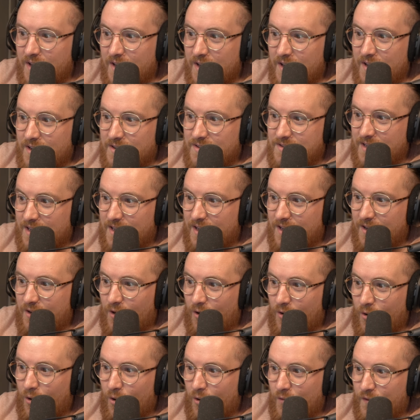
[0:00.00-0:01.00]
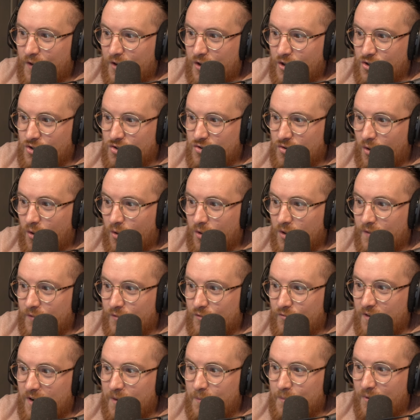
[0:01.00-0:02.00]
Take over control of
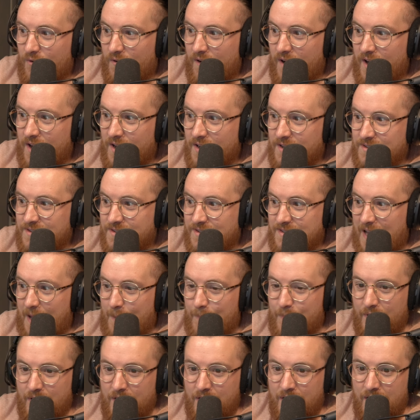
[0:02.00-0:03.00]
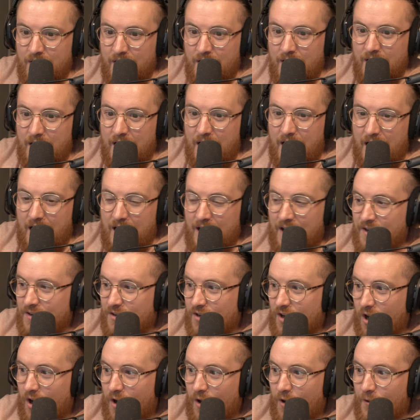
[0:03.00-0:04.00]
Green Berets, Sapper, and
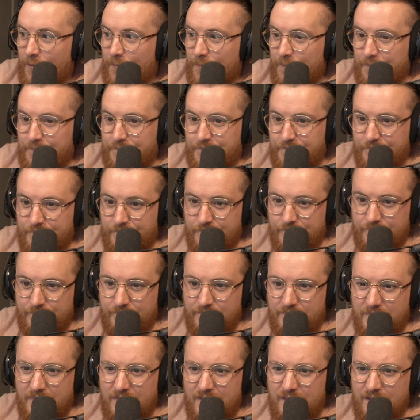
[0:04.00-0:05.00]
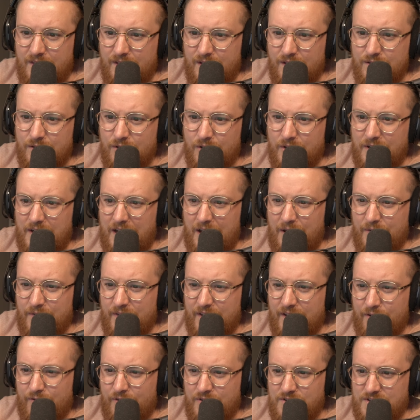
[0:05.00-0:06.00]
Carl. Learn how
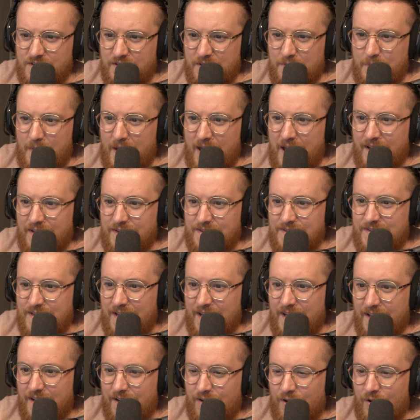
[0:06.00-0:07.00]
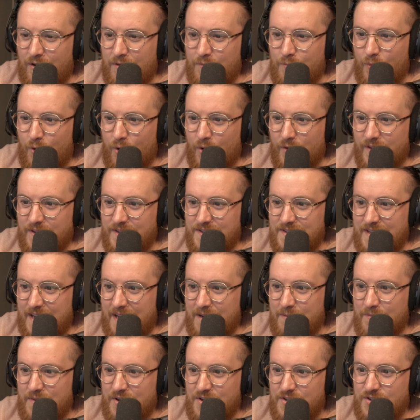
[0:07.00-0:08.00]
they originally met and take on more than
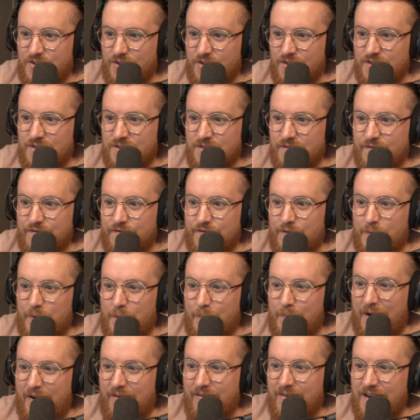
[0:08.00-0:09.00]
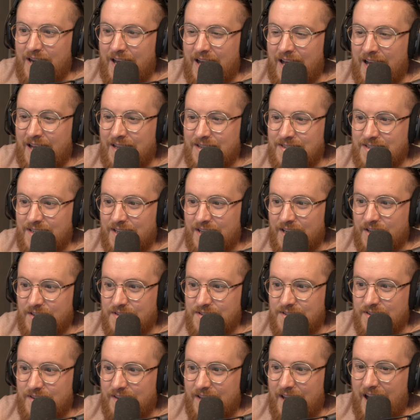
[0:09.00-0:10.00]
10 missions from the barren Arctic
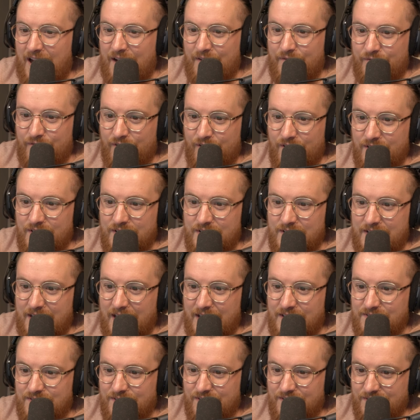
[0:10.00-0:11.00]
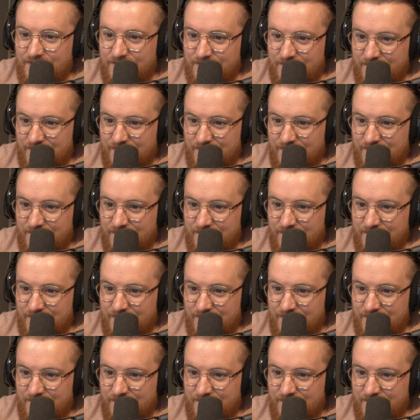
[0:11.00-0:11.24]
to the African desert.